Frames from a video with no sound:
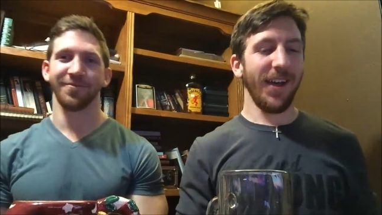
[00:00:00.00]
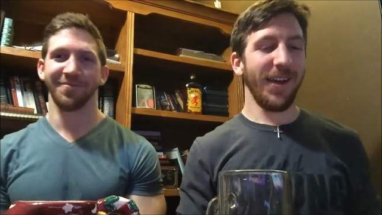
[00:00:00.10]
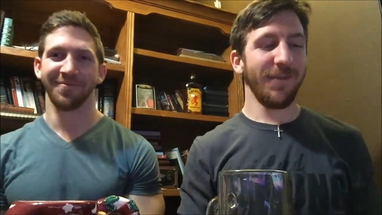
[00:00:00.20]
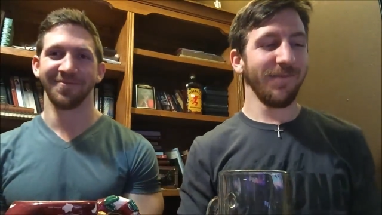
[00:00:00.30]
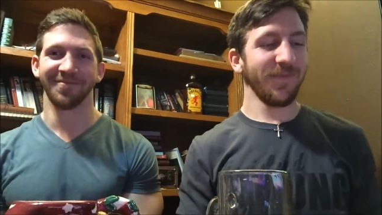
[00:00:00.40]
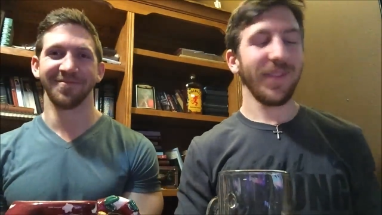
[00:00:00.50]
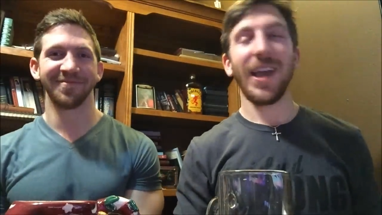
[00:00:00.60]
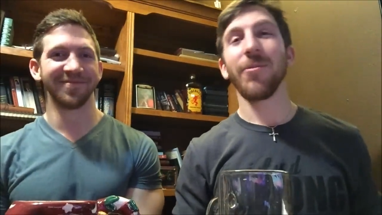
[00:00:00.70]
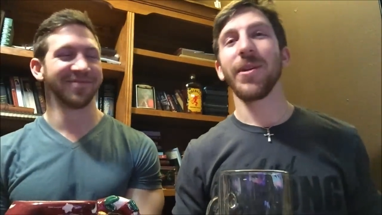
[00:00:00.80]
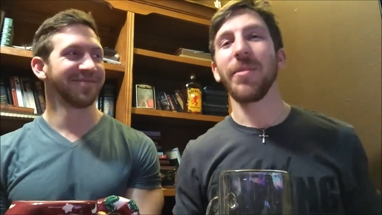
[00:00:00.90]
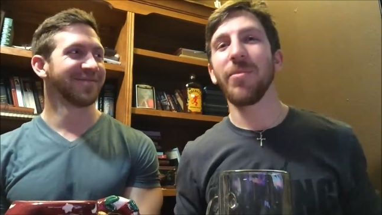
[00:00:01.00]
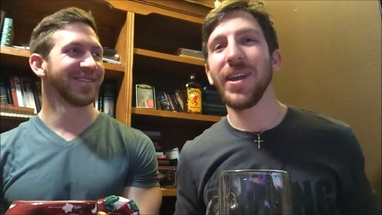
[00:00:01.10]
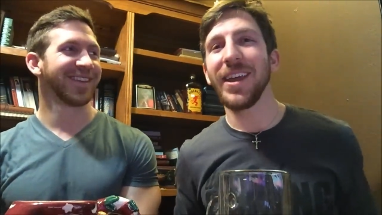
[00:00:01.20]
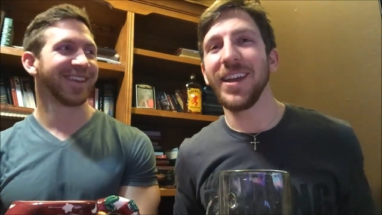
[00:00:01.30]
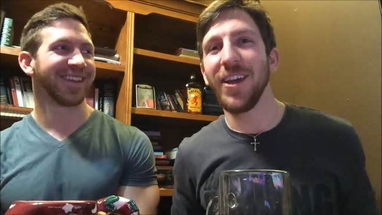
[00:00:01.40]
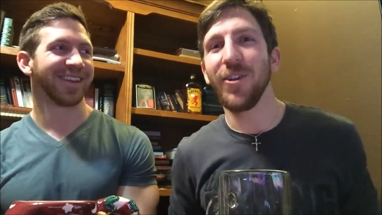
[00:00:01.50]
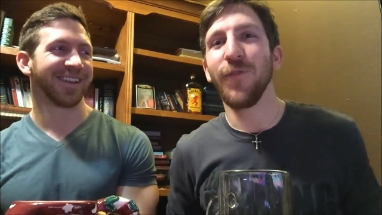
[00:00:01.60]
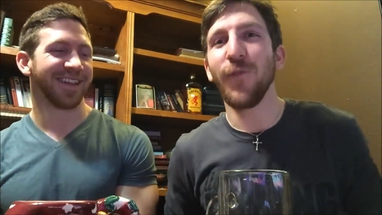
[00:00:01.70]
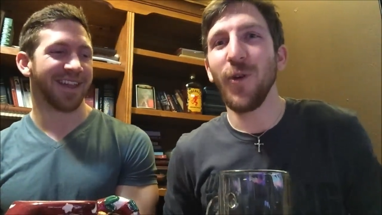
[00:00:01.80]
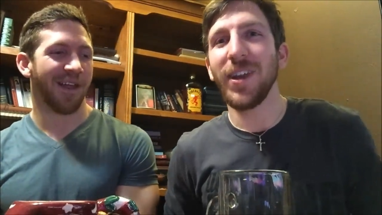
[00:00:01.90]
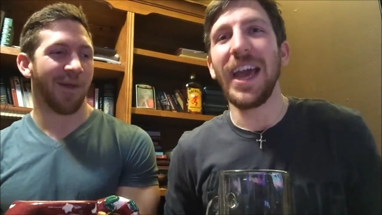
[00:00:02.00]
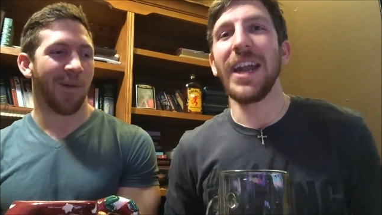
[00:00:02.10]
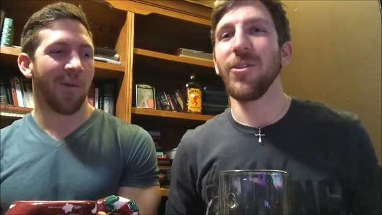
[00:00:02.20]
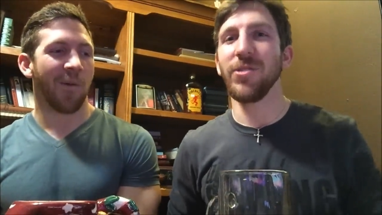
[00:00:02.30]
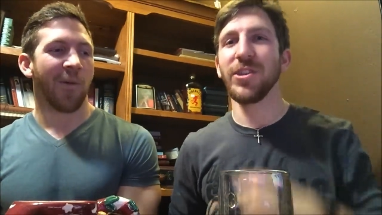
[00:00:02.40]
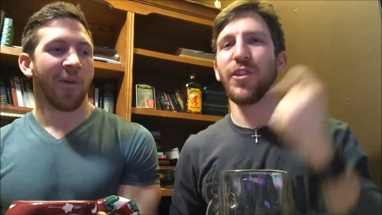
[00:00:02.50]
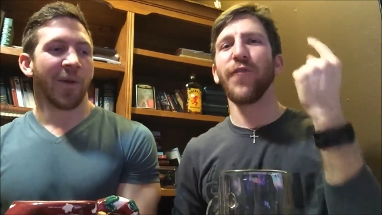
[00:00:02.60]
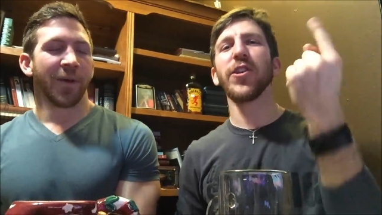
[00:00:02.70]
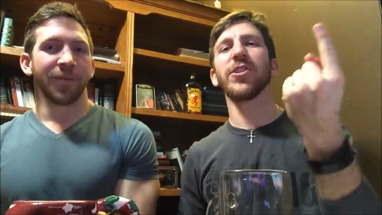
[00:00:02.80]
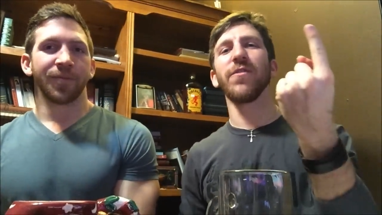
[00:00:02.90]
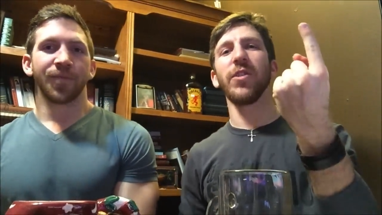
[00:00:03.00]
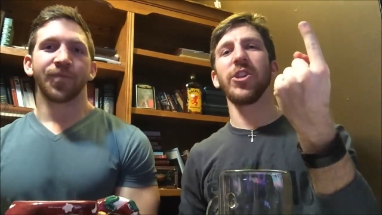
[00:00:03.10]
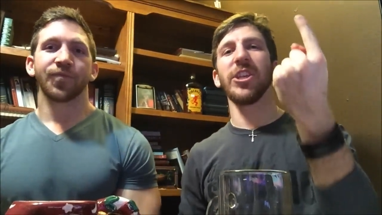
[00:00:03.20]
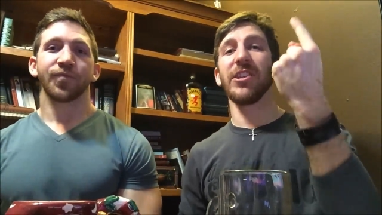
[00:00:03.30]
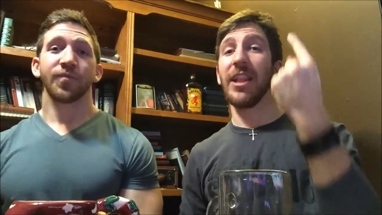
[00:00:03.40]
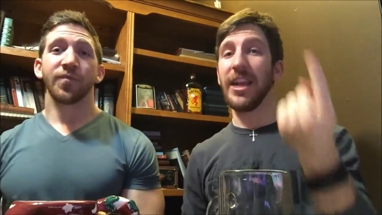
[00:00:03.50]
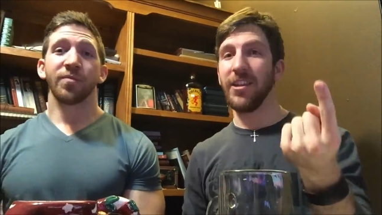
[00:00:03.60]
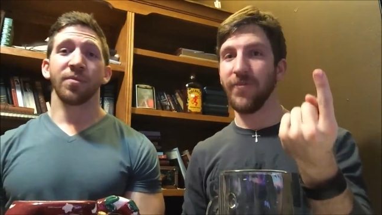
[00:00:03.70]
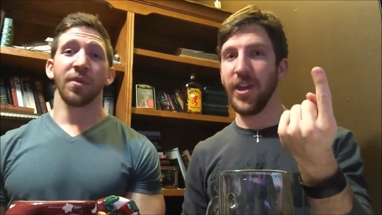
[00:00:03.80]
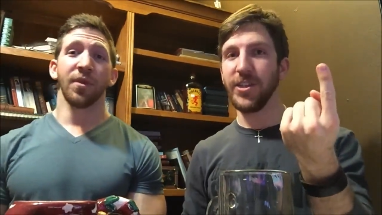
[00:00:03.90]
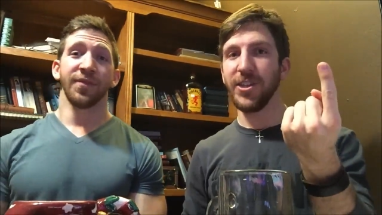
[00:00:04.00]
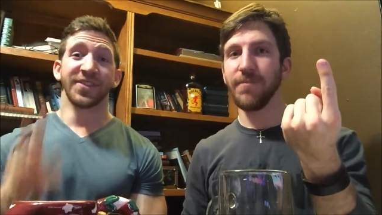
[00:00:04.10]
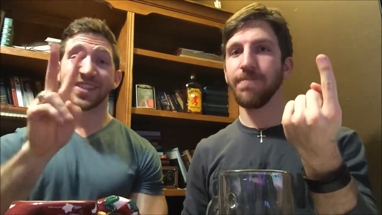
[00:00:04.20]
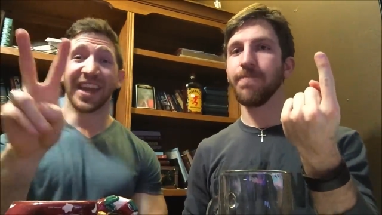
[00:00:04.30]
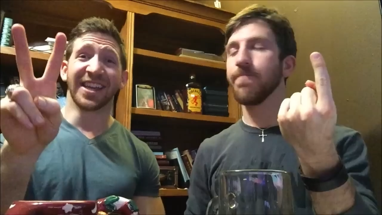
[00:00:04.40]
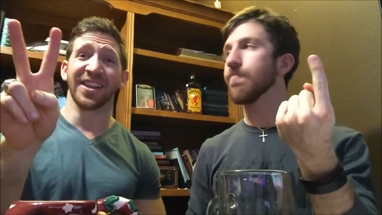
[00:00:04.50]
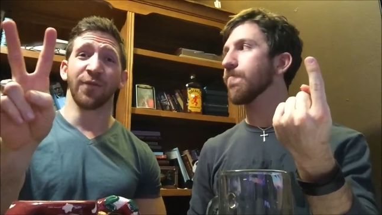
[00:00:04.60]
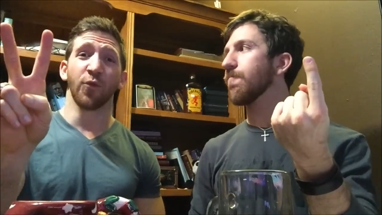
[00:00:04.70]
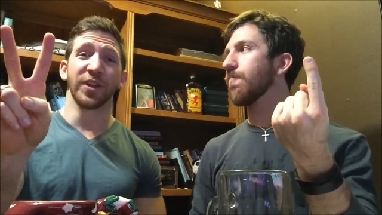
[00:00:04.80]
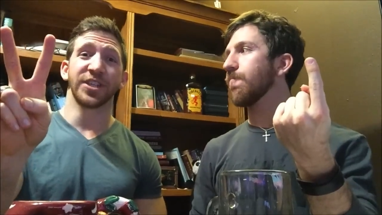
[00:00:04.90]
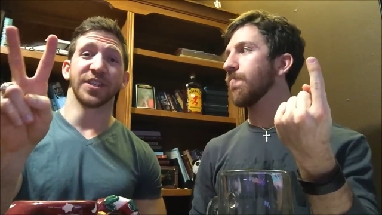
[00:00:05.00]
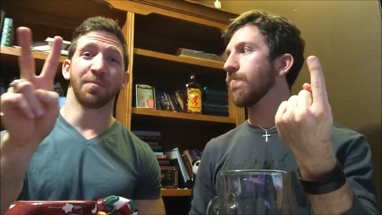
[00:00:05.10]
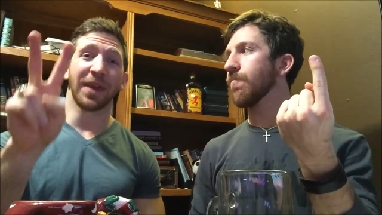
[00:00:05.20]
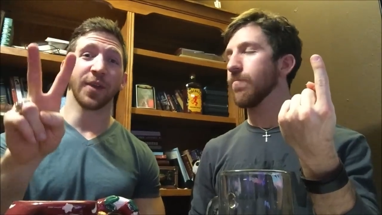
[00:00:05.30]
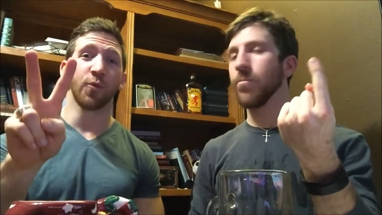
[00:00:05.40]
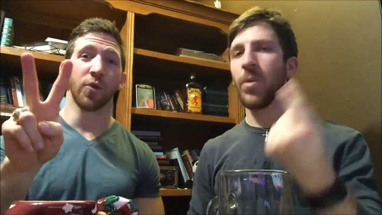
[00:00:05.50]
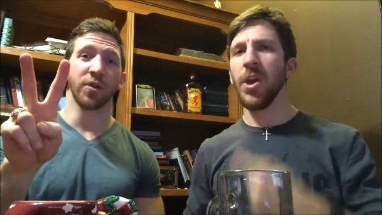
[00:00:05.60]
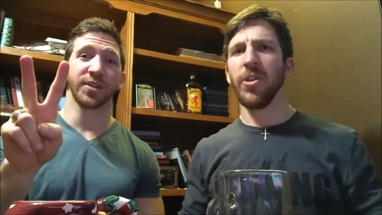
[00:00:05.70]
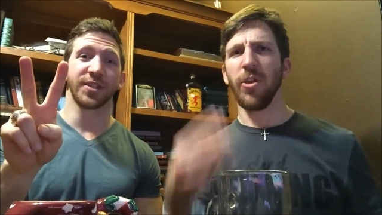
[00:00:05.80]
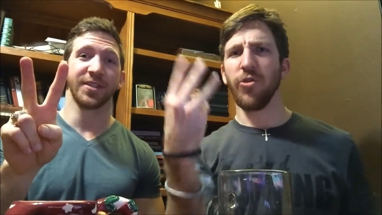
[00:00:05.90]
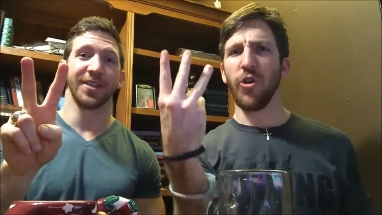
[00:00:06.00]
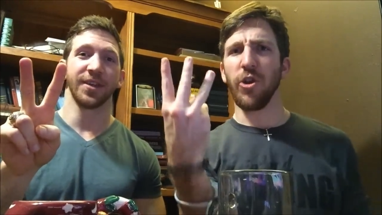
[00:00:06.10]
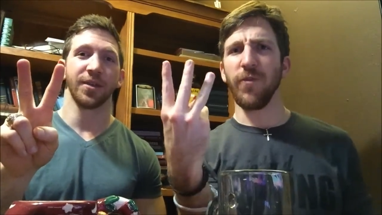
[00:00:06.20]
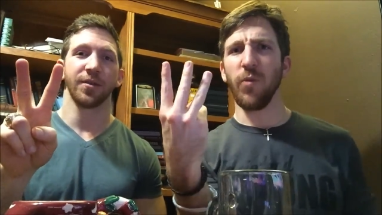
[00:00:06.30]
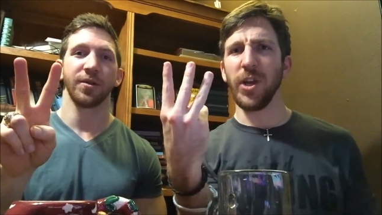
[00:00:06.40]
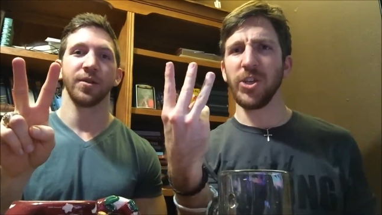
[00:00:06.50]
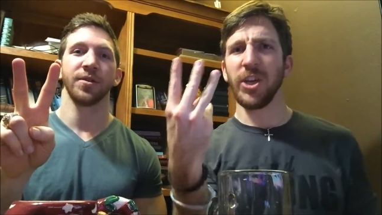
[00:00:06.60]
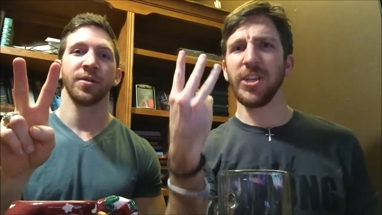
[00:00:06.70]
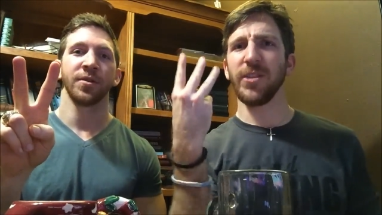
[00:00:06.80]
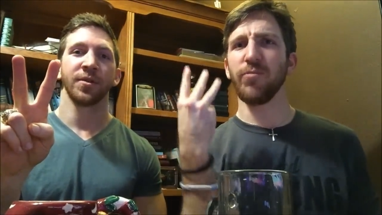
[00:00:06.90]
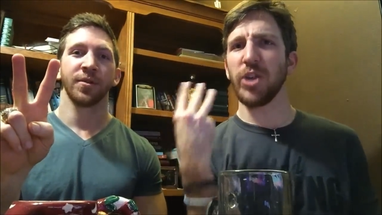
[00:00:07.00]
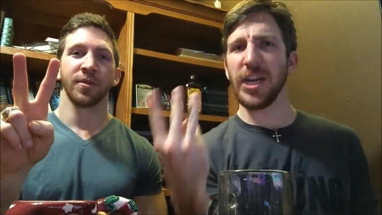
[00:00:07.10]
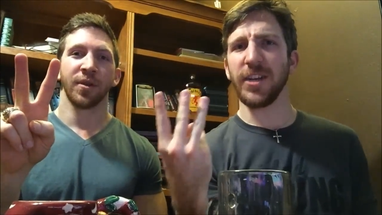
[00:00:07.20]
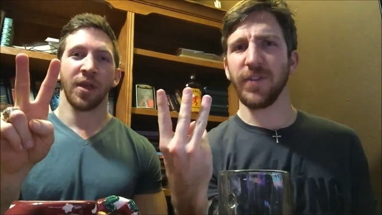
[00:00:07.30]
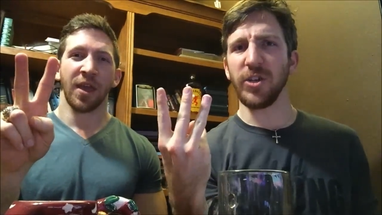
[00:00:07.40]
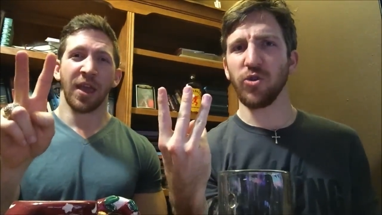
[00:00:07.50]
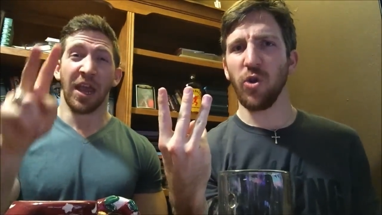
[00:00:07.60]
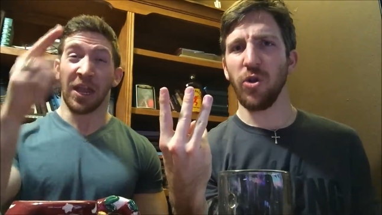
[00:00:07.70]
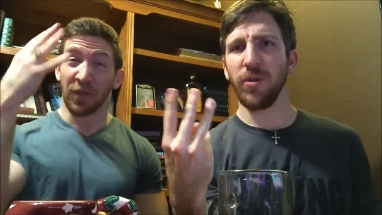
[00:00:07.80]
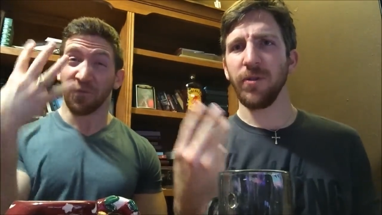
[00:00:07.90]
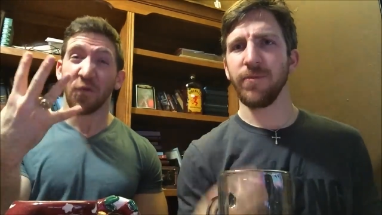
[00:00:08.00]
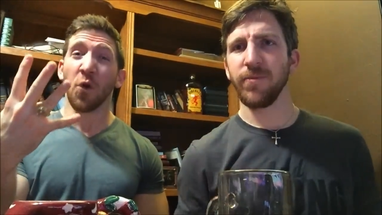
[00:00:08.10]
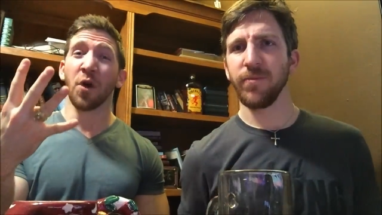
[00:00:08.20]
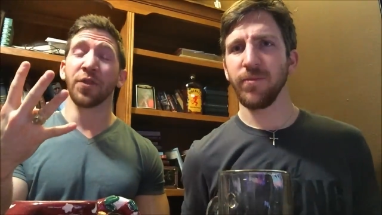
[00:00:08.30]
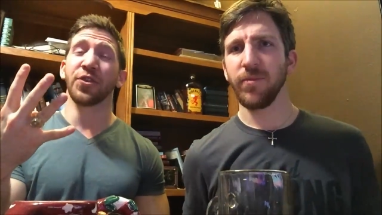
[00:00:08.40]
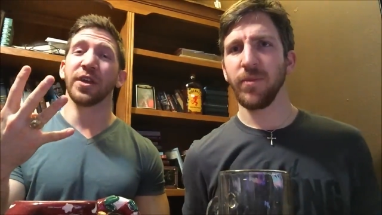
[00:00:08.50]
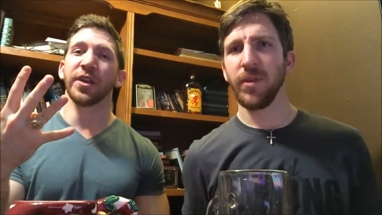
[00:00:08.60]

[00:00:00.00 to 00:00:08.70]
Speaker 1: And we're going to be breaking it down into 4 categories, the first of which is laning phase, the second of which is pink wards, the third of which is objective control, and the fourth